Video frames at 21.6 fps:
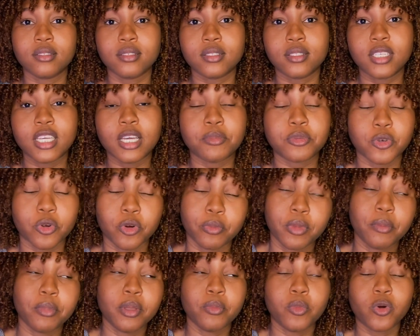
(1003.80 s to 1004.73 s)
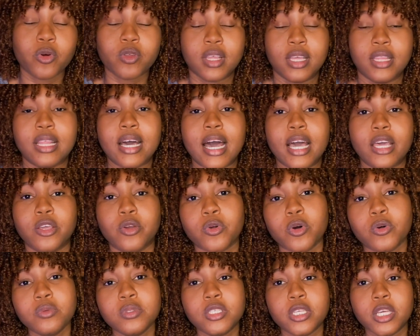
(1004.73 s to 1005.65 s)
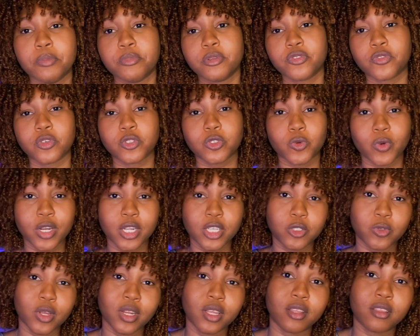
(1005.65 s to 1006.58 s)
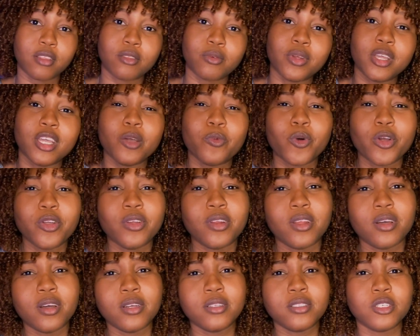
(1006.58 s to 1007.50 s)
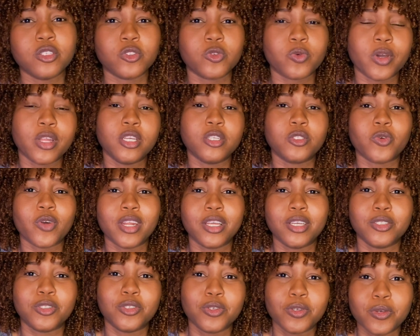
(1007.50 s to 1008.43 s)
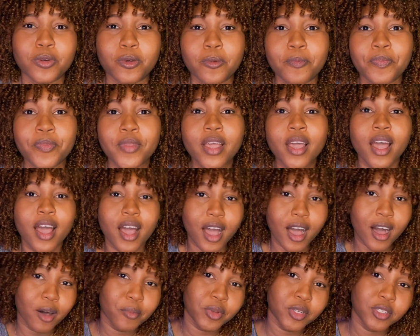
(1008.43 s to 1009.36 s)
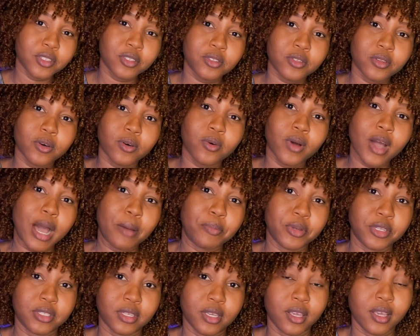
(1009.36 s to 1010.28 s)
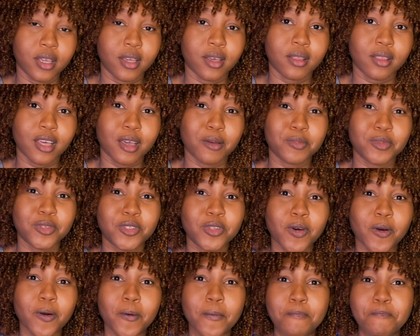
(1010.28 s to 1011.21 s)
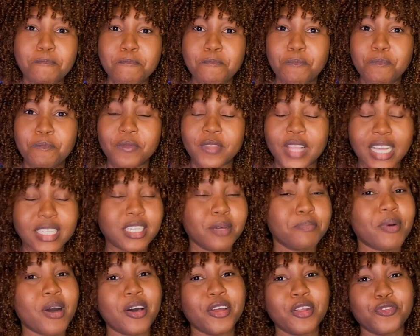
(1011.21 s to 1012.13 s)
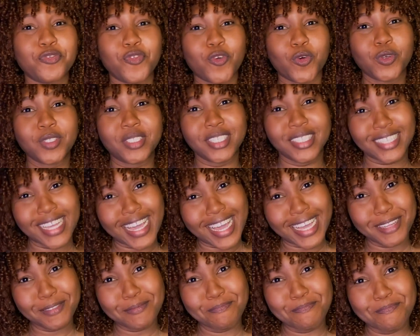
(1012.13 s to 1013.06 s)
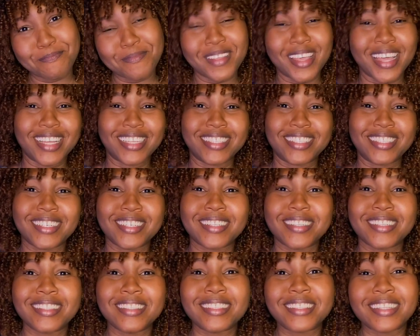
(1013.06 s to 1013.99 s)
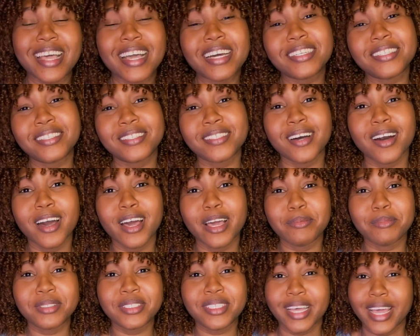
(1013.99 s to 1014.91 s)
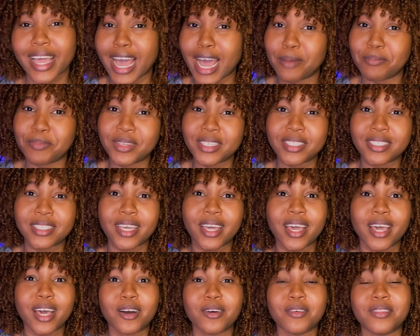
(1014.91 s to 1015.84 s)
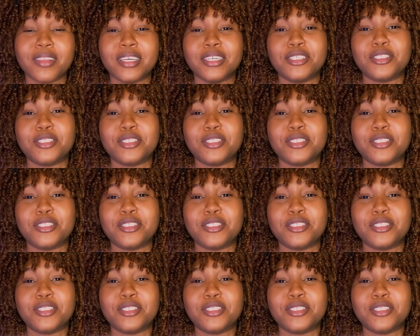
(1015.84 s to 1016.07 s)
tips, or maybe more than that, your own tips for 2023, what you learned in 2022. I'll be so happy to hear them. So that's about it for today. Until next time, stay happy, stay healthy,